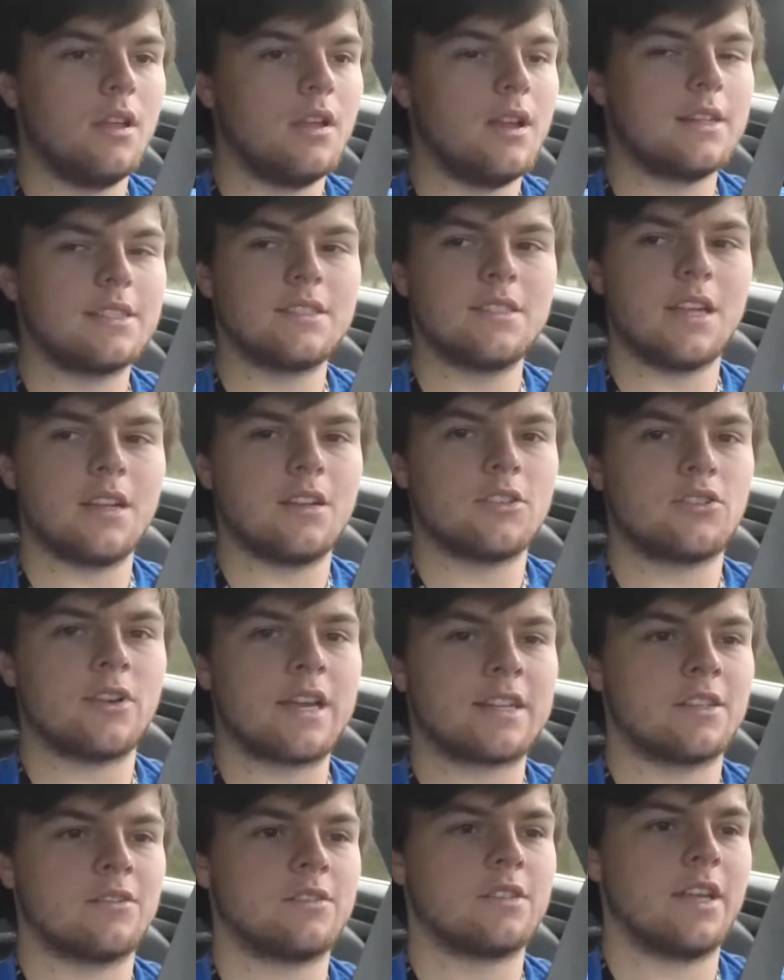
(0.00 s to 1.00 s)
it's not an
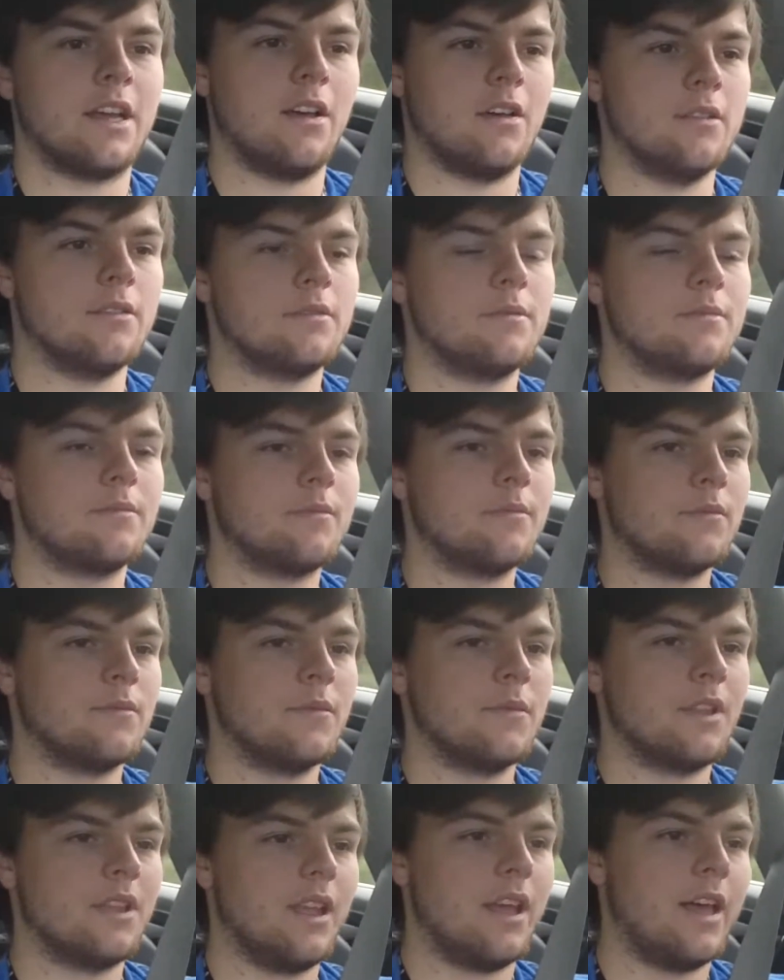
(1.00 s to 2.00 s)
attractive sound.
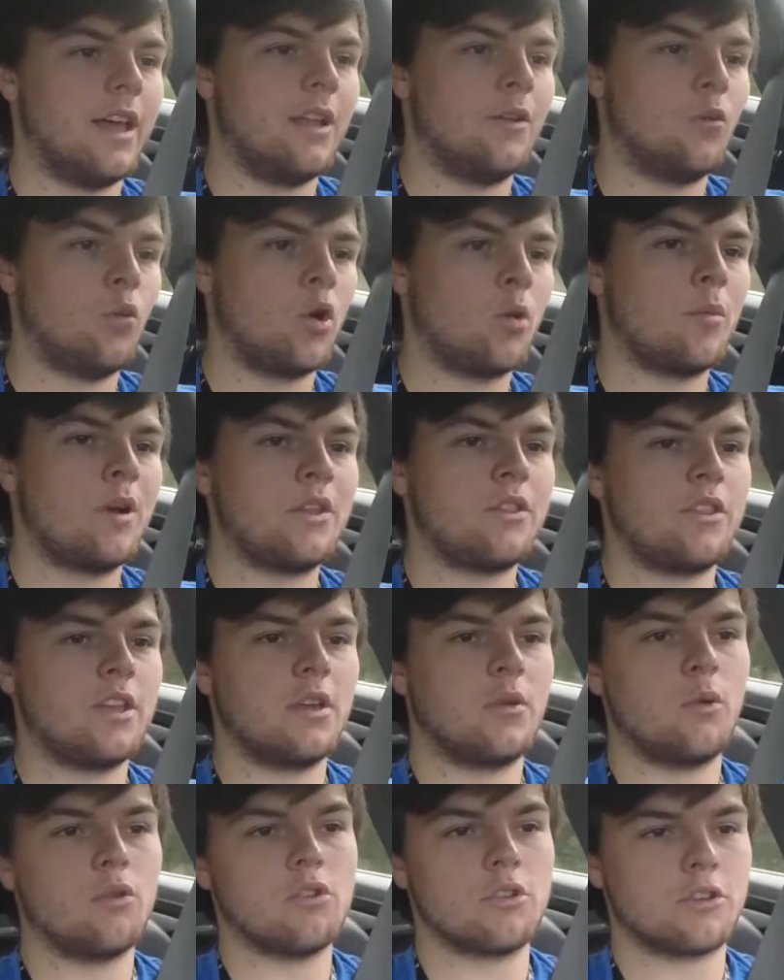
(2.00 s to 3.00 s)
And one might
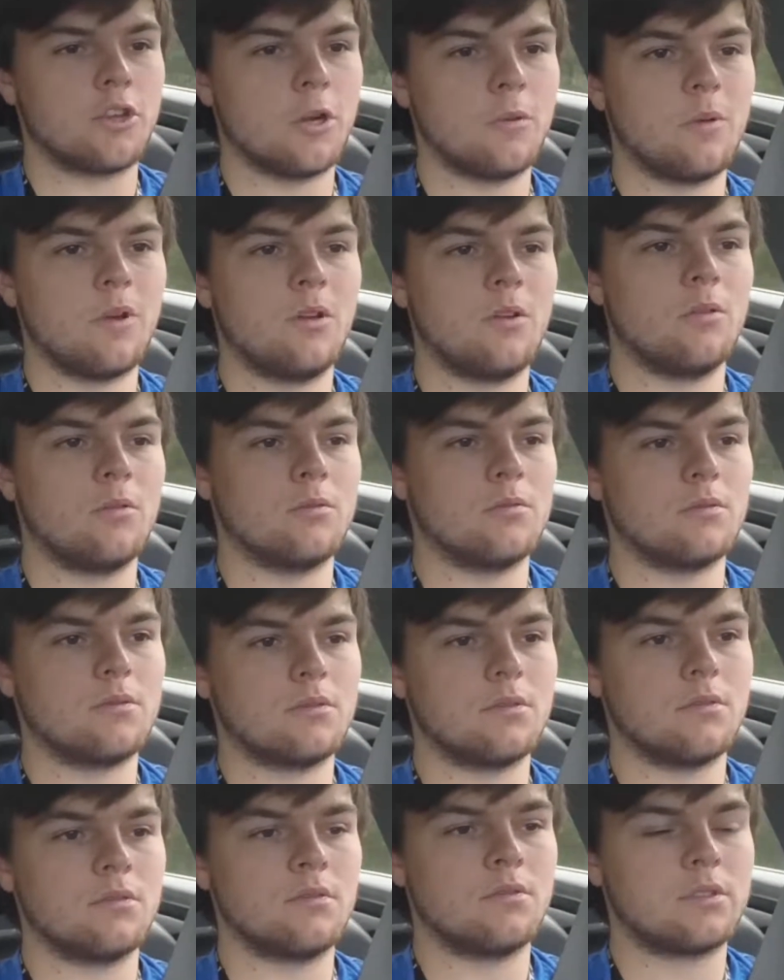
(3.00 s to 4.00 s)
think, well, the turbo
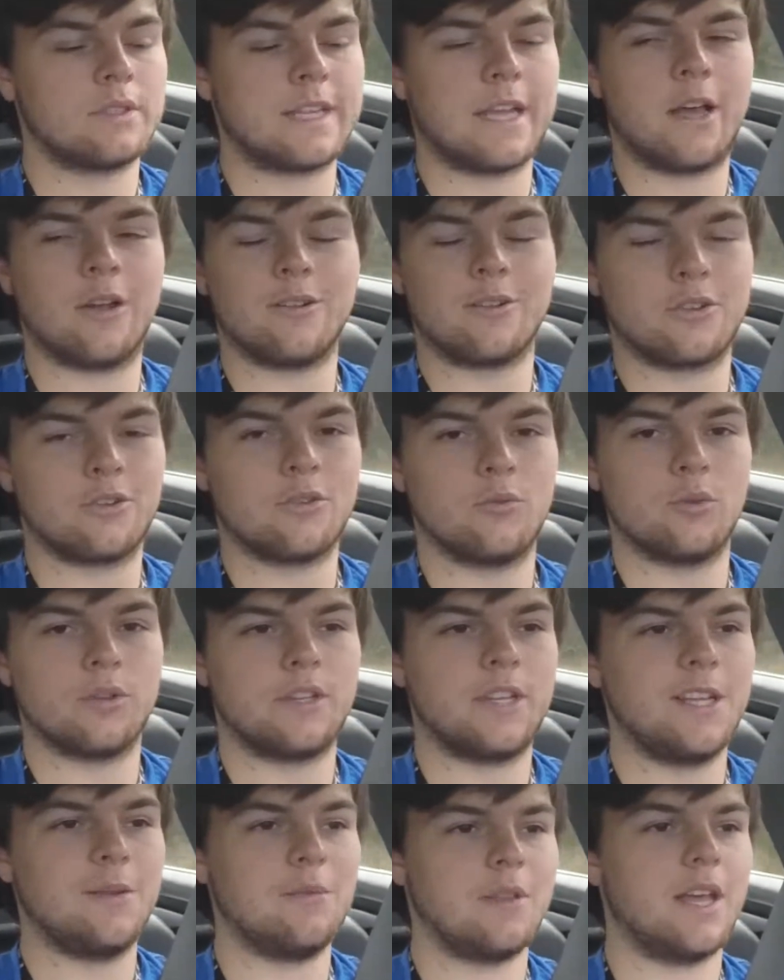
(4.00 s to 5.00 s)
sound could
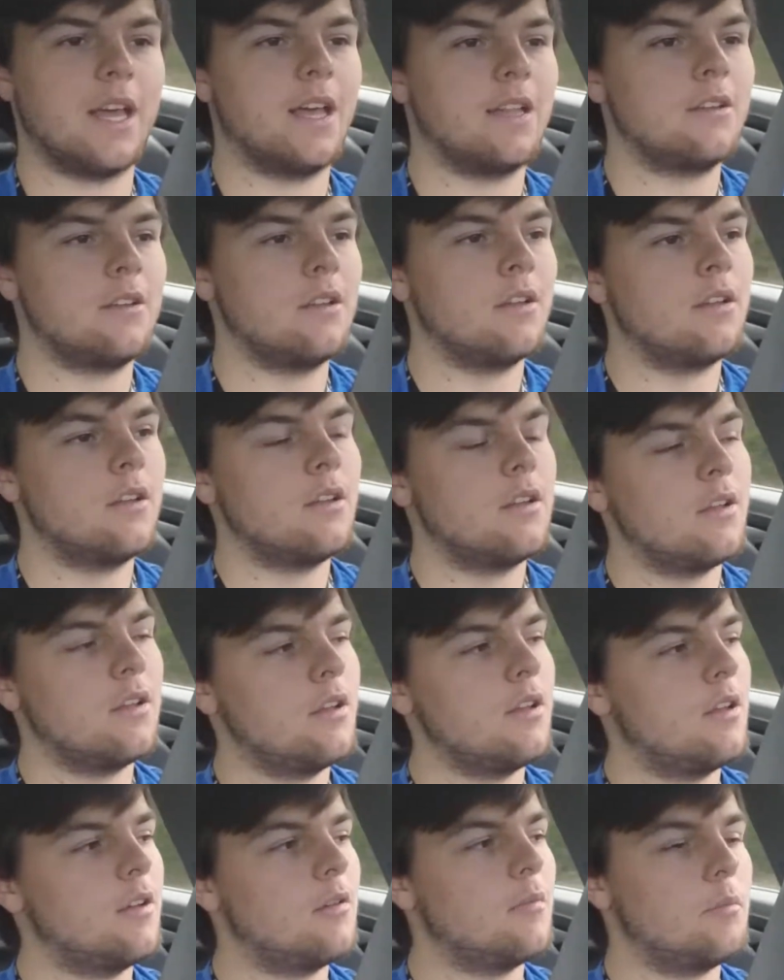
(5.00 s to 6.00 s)
redeem that,
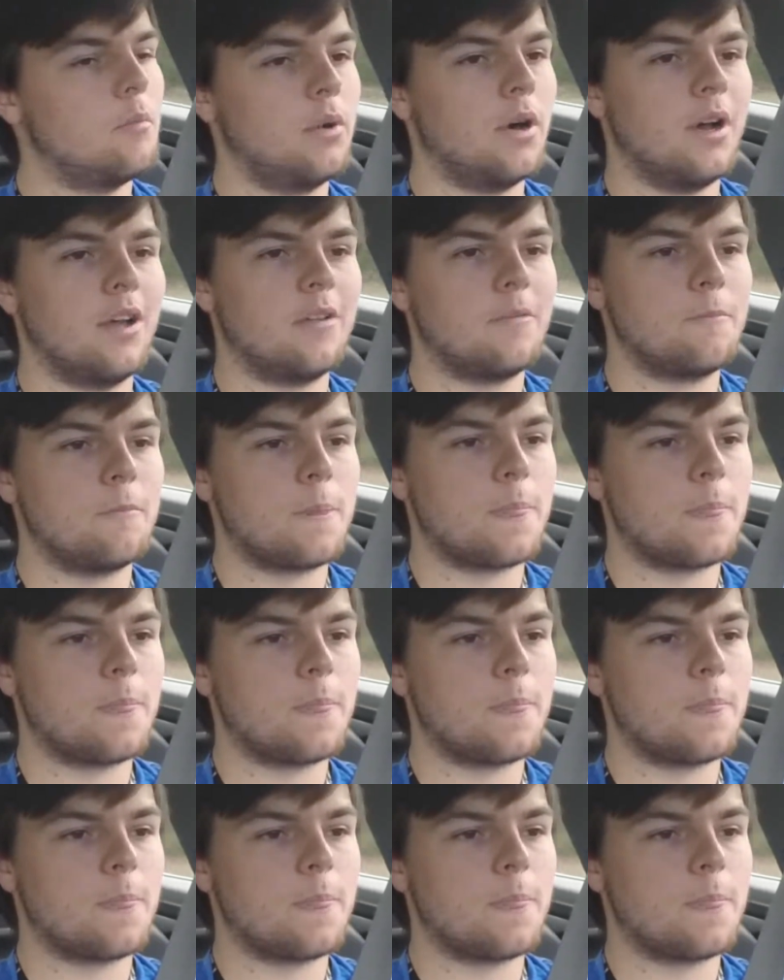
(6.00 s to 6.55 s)
but